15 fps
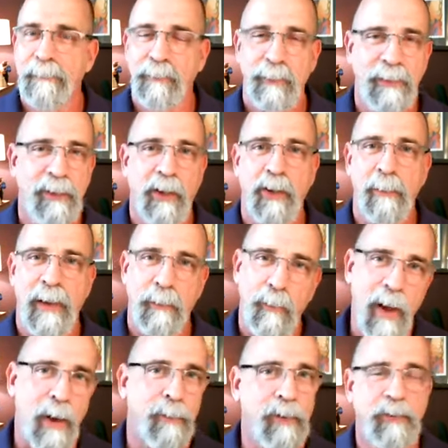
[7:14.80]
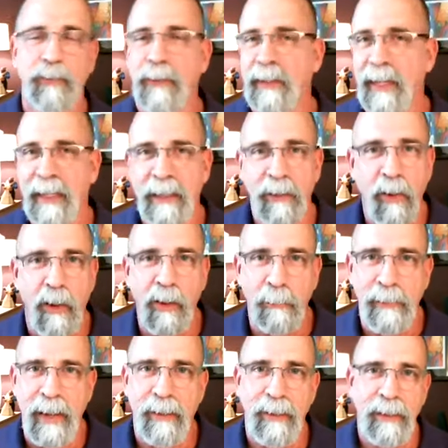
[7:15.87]
We talk about why we're doing it and all
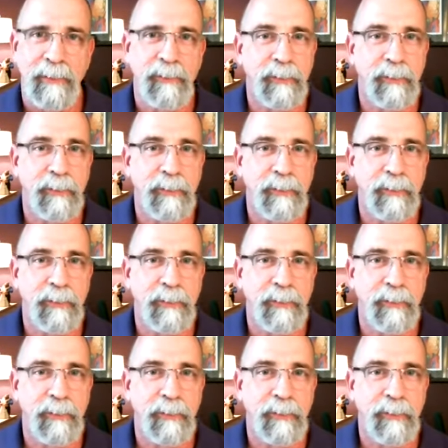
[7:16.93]
about it.